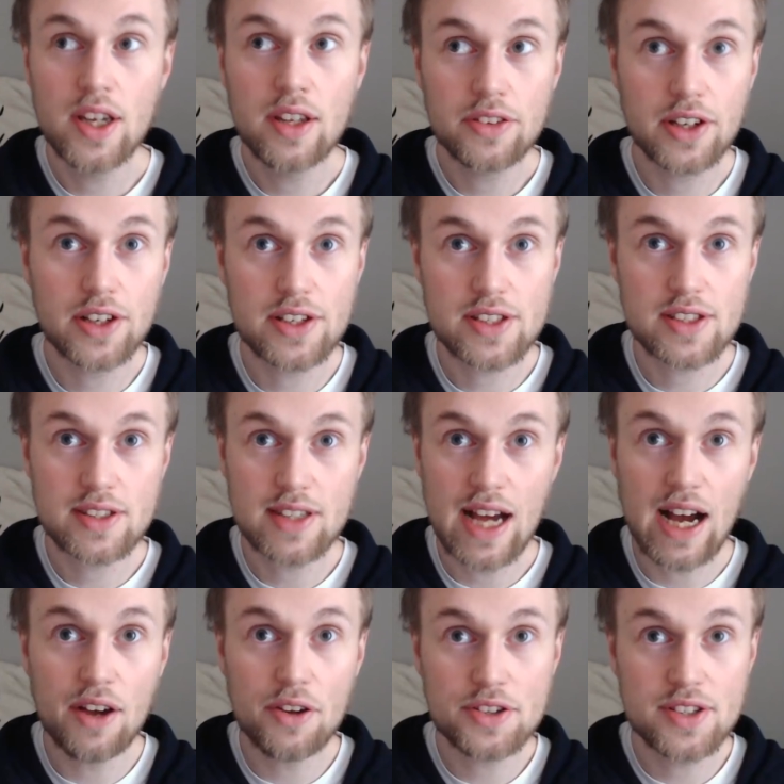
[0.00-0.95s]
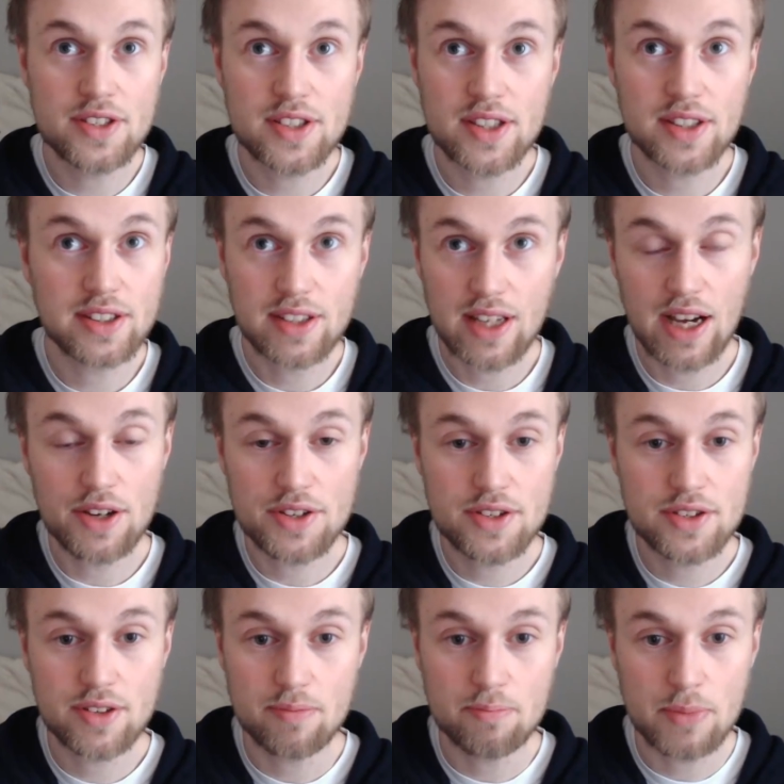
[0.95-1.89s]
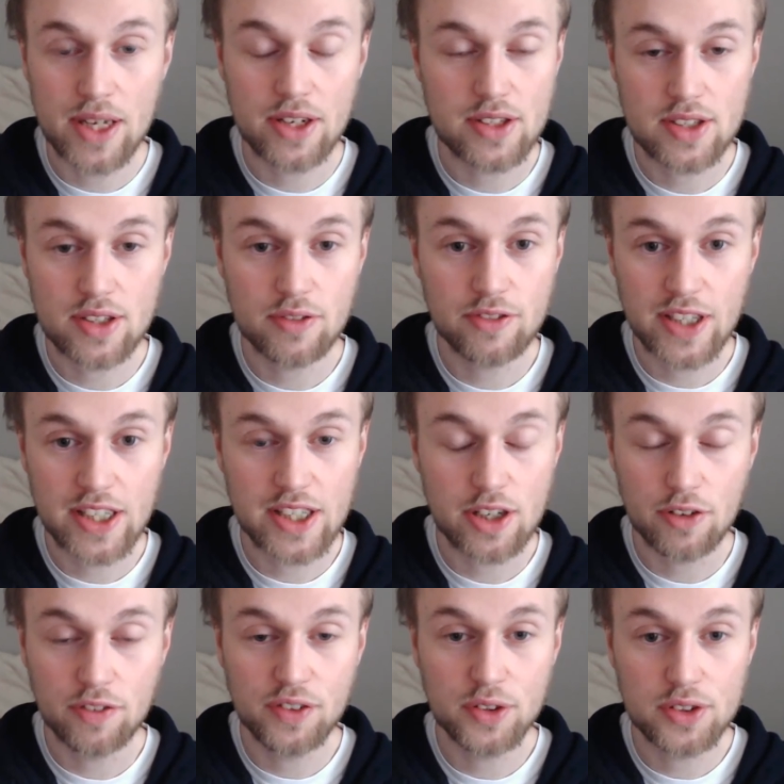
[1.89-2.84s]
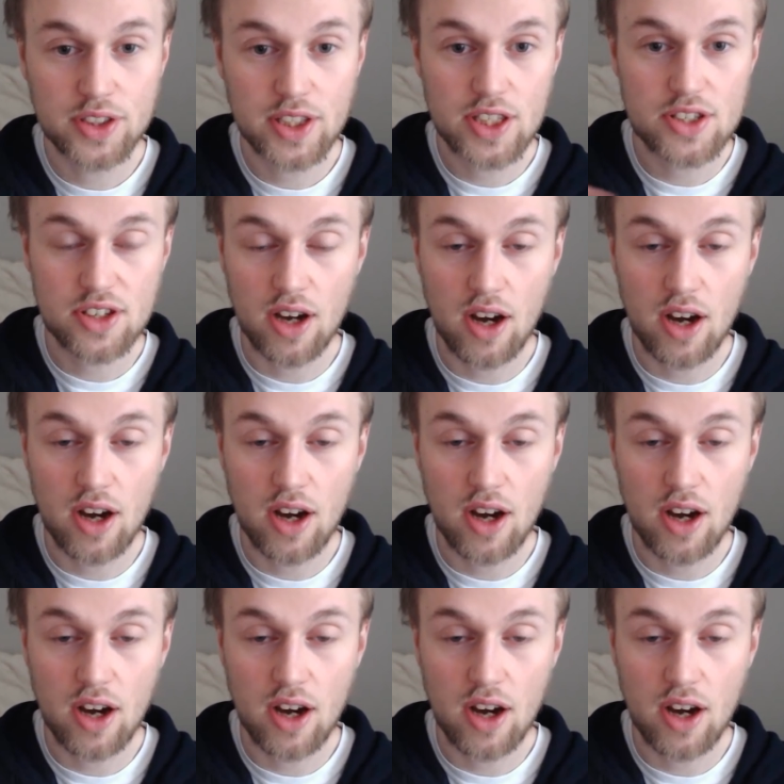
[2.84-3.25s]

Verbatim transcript: there's thousands and thousands of minutes of video footage